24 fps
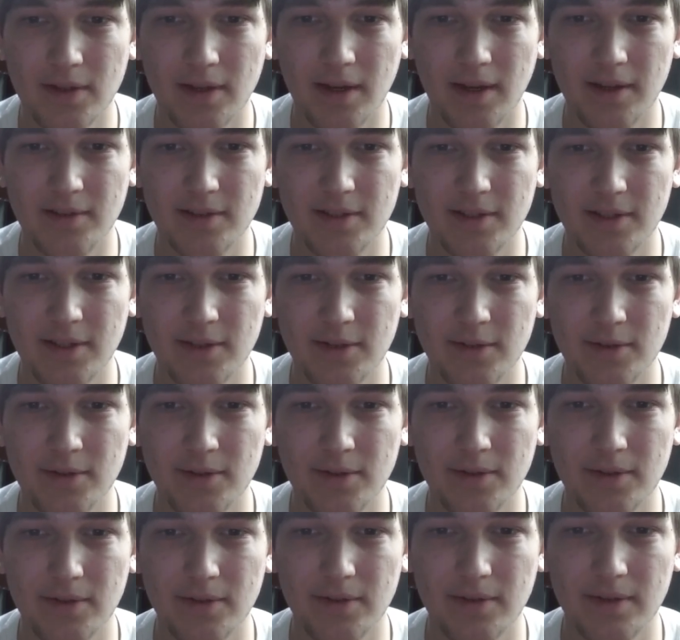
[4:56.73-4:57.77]

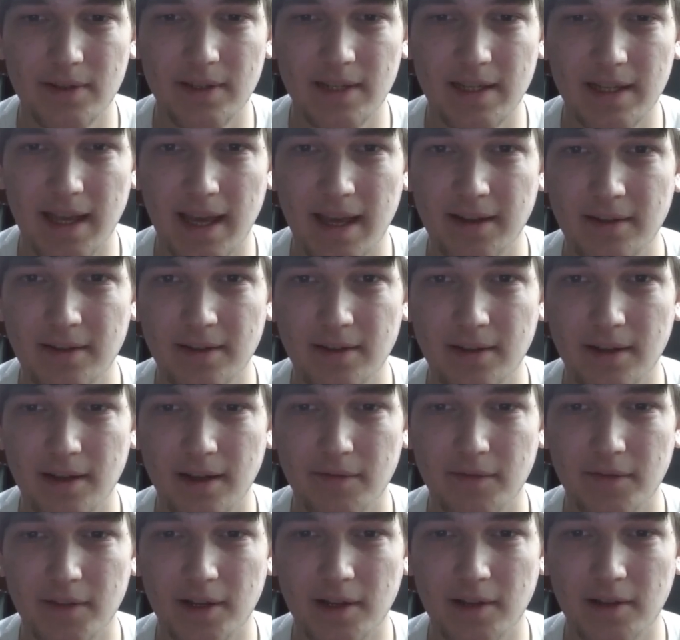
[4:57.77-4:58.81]
until the end
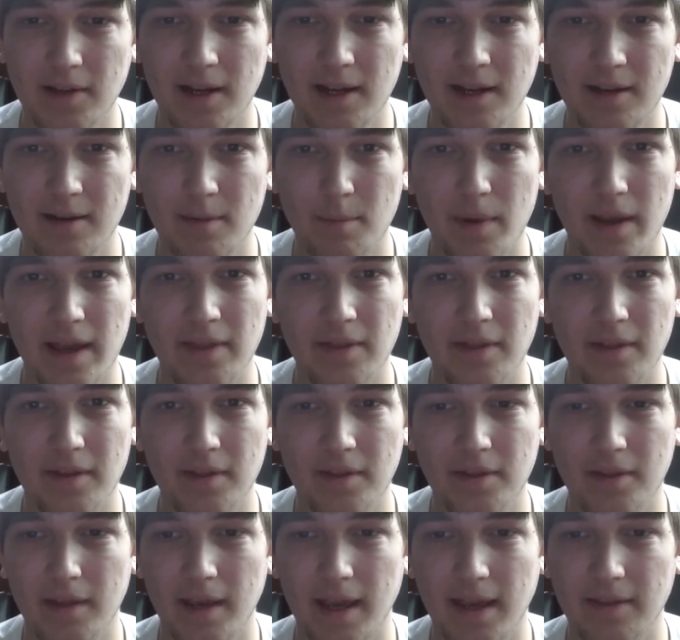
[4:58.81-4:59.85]
of the club and
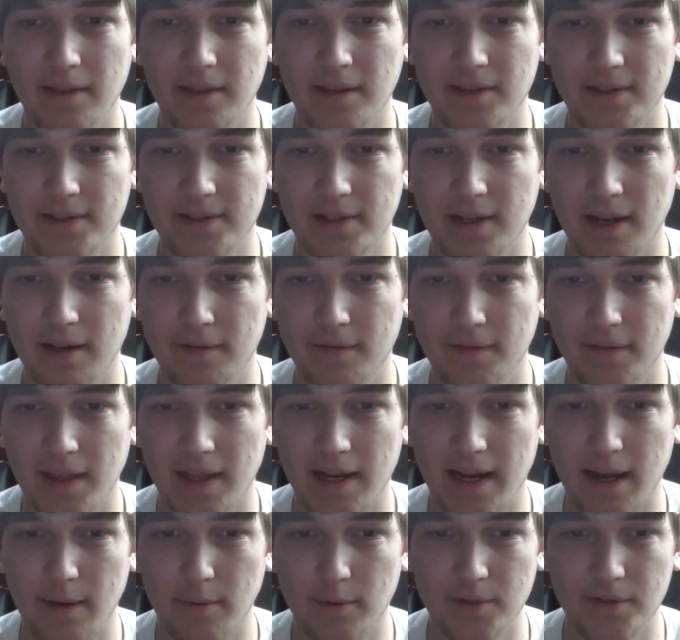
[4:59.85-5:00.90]
the stuff that
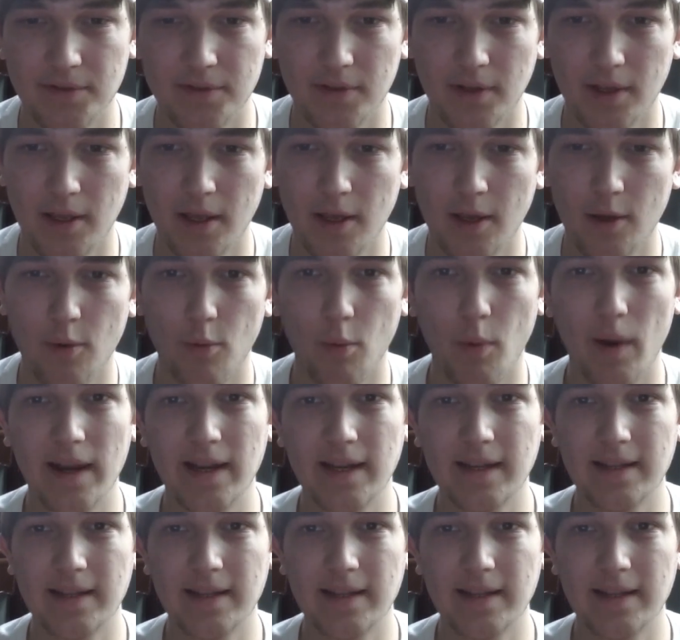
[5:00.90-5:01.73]
I was waiting